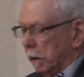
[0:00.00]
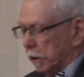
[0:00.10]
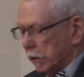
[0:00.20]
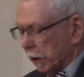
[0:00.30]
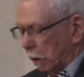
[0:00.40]

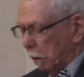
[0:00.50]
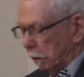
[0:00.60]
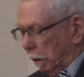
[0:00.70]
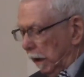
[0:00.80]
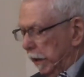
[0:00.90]
So
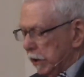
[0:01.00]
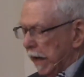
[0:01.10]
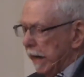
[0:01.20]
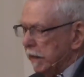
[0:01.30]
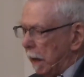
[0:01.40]
let's
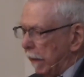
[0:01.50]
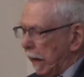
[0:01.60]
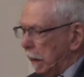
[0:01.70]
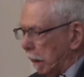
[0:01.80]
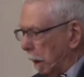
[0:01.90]
ask
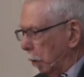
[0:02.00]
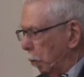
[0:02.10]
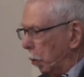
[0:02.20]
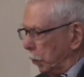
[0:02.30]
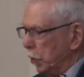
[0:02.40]
about our
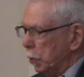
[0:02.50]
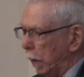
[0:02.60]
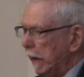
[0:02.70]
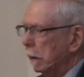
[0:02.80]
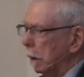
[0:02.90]
roots.
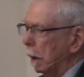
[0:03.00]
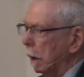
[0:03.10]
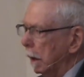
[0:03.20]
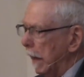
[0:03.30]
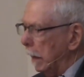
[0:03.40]
Where
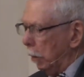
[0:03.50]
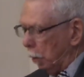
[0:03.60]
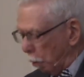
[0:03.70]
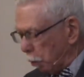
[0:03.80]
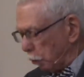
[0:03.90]
are our
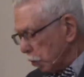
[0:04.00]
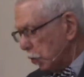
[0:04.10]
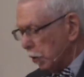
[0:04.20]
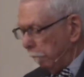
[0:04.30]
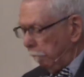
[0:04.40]
roots?